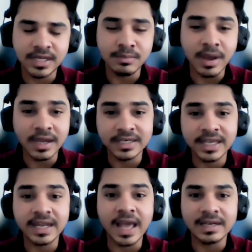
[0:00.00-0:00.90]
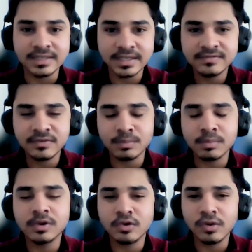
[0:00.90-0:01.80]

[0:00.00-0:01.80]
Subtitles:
In marketing analytics from